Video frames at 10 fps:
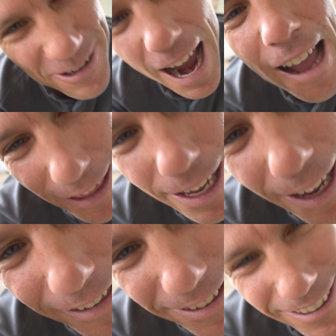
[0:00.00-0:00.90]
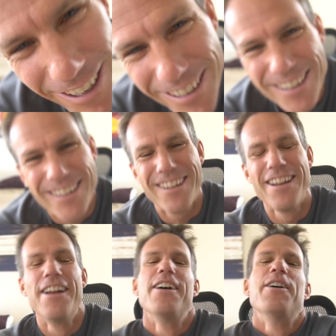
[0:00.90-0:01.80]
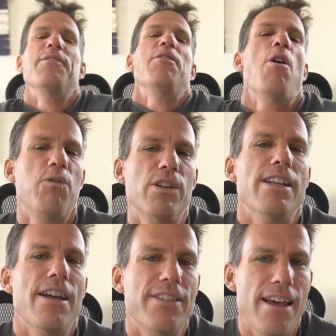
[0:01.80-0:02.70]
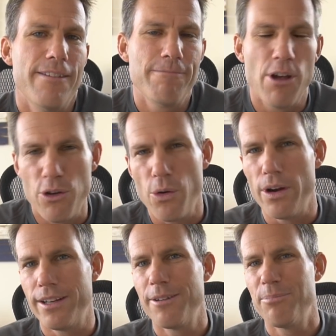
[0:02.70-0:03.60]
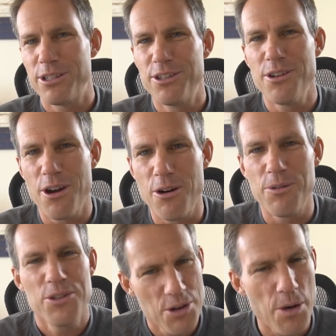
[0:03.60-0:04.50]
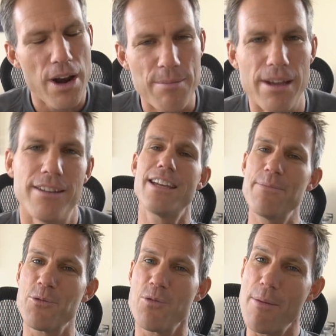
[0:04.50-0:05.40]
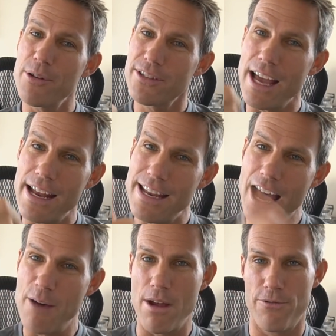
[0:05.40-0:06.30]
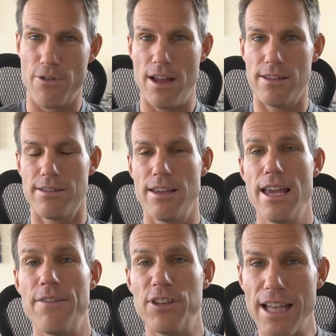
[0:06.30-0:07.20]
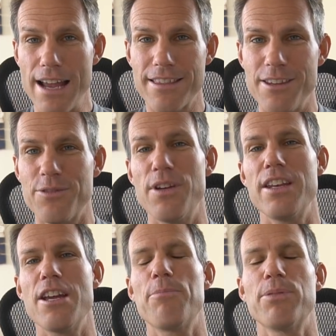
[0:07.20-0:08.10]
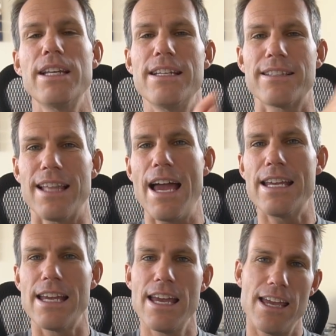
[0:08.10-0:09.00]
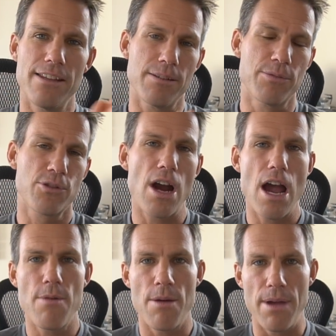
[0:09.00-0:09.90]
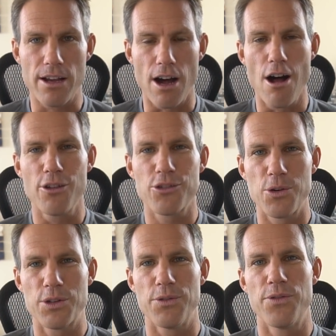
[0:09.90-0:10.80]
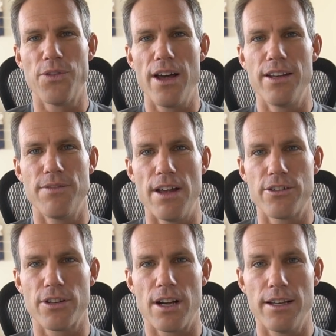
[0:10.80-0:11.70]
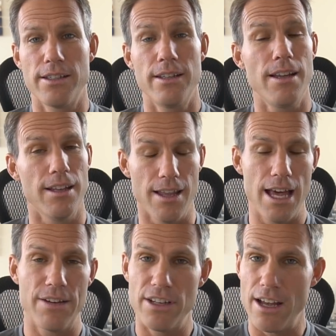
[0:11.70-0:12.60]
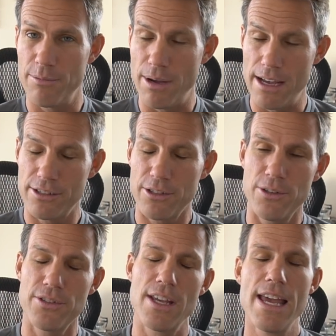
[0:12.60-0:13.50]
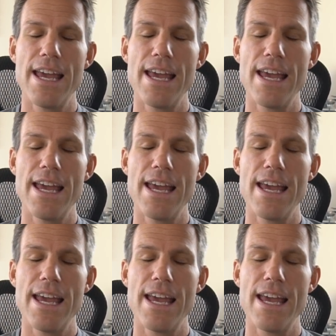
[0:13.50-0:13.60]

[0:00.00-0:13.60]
got this. Hopefully not that annoying, but you know what I mean. Keep the rubber side down, my friends. If you like this video, please like and subscribe. I make all sorts of fun adventure content, a lot of it on bicycles,